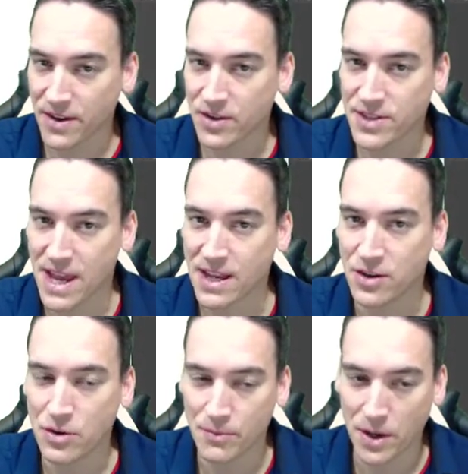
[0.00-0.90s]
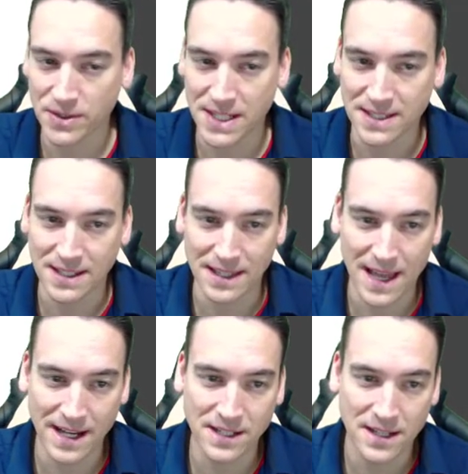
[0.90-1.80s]
there's a new
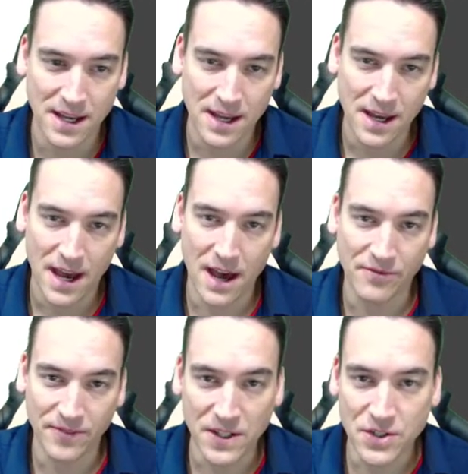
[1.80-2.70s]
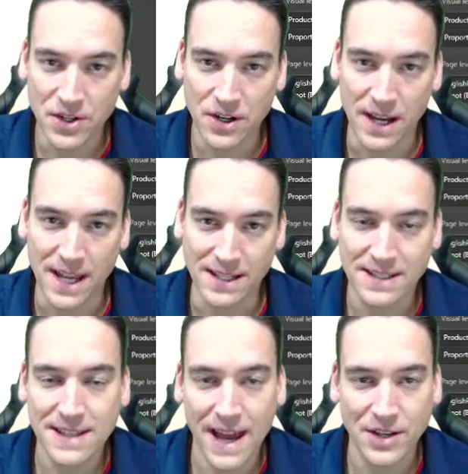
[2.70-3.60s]
multi-select uh, feature
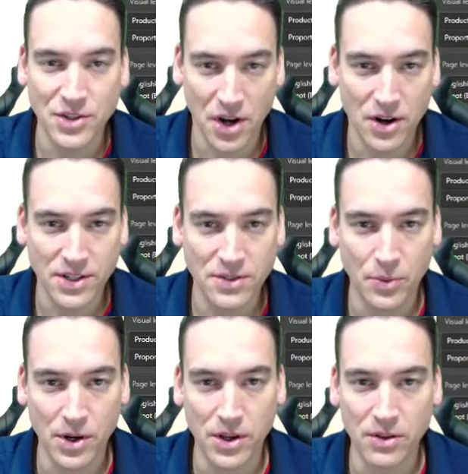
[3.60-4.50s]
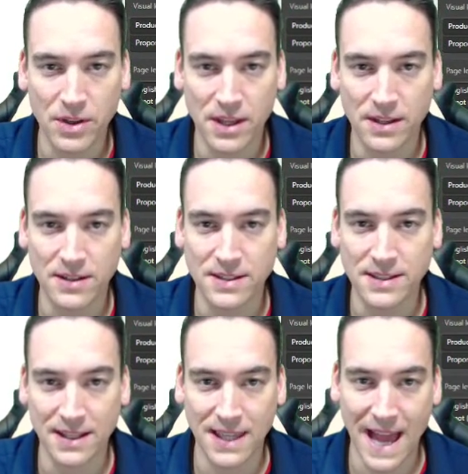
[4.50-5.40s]
inside charts where you can
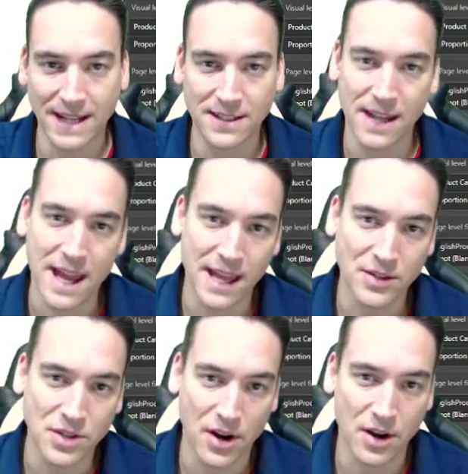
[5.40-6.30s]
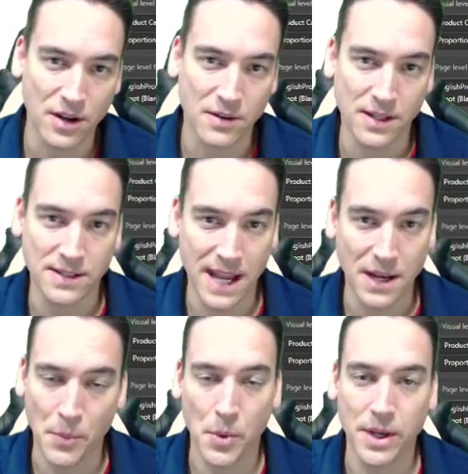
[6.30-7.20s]
select a chart
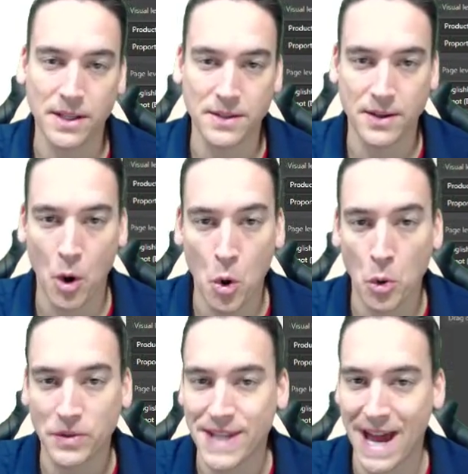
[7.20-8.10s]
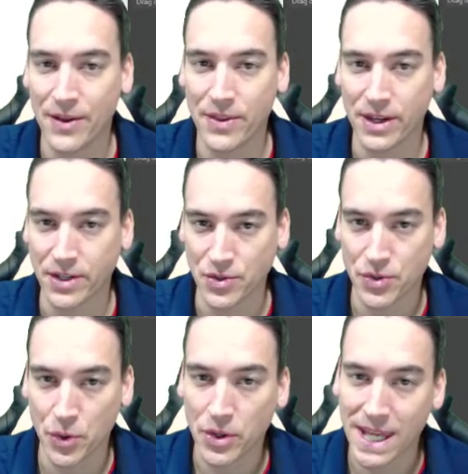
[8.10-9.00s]
data point, hold down the
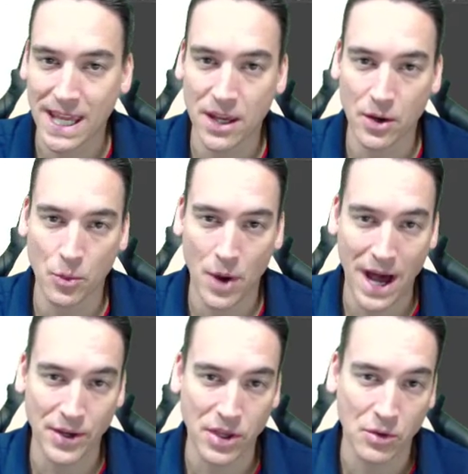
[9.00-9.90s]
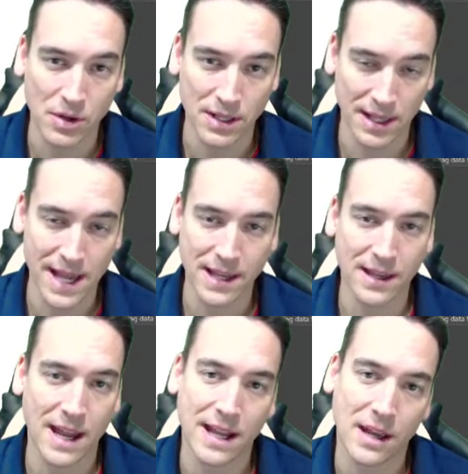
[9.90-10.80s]
control key while you click,
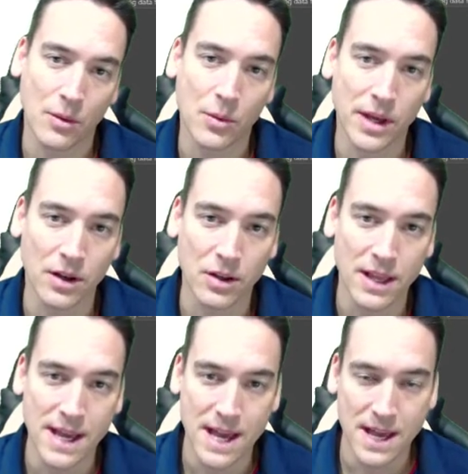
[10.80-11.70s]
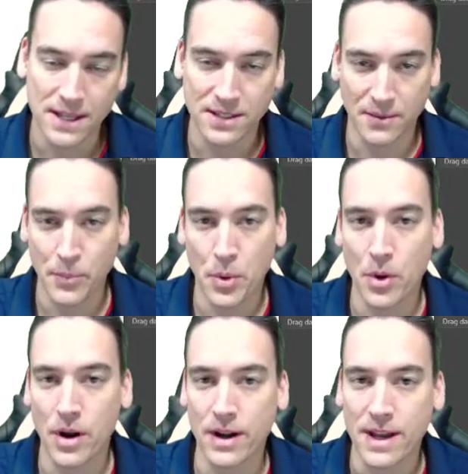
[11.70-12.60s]
and it will
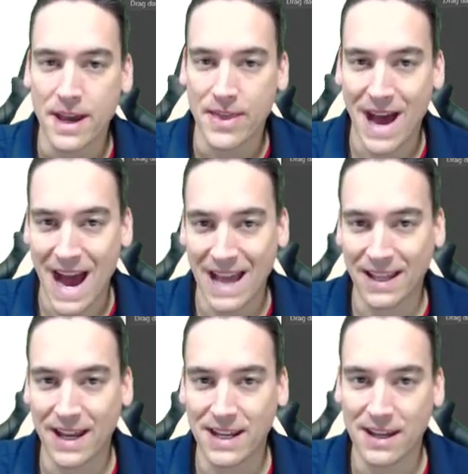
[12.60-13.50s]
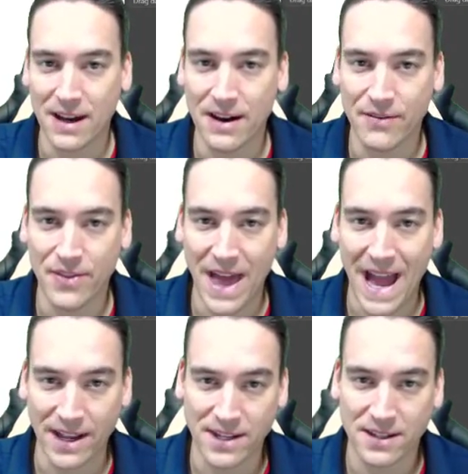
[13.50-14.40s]
support the highlighting of
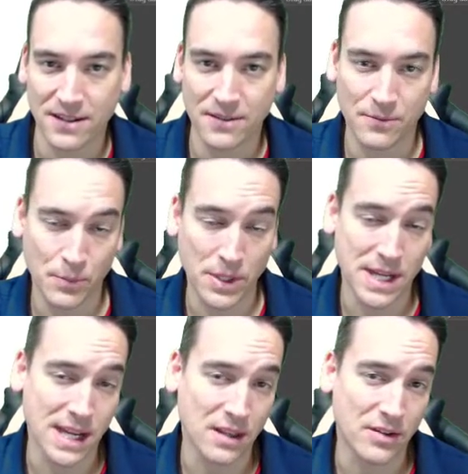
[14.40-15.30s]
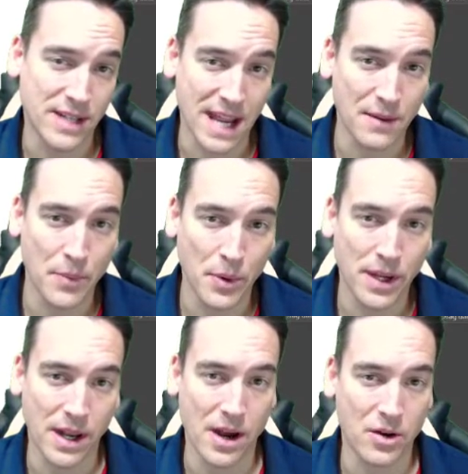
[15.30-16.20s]
that particular data
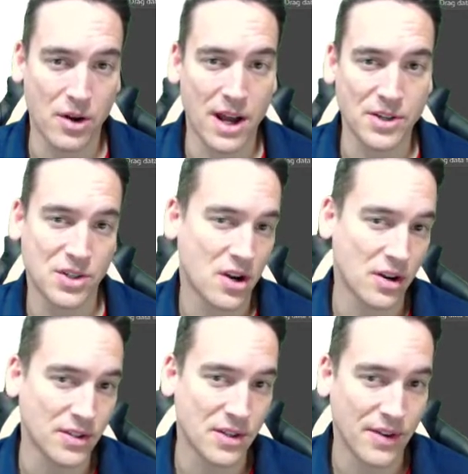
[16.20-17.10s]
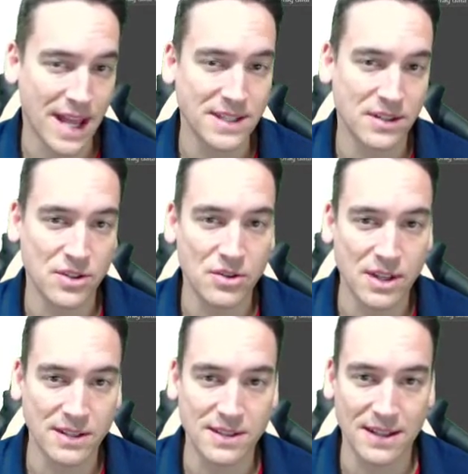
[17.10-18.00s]
point across charts. So in essence, you
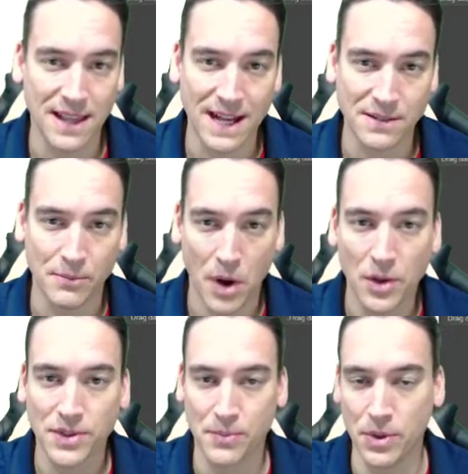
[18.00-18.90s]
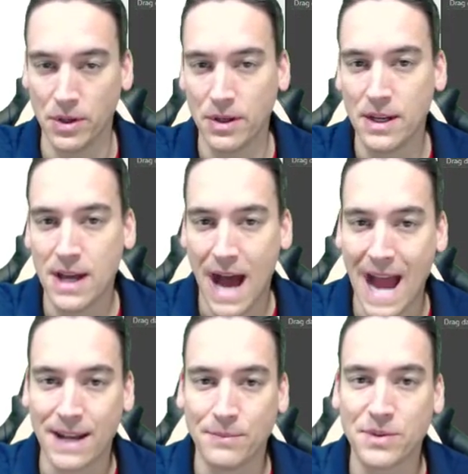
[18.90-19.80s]
can select multiple
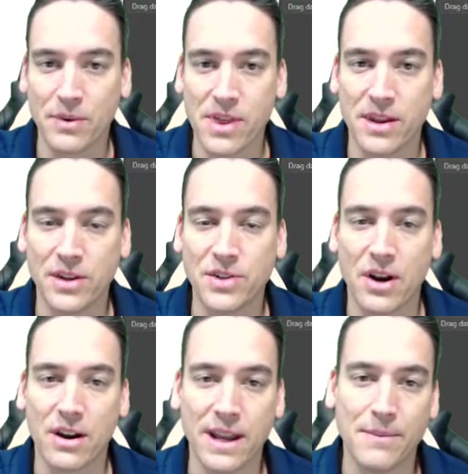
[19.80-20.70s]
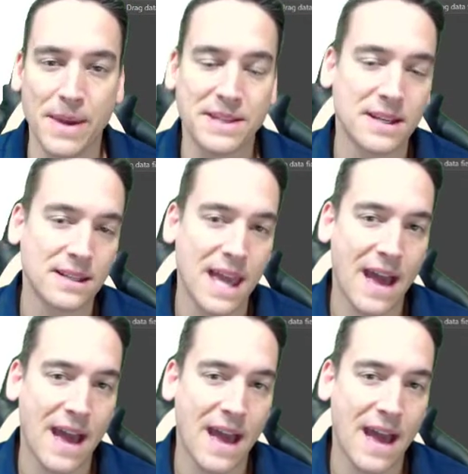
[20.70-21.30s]
items within a chart and basically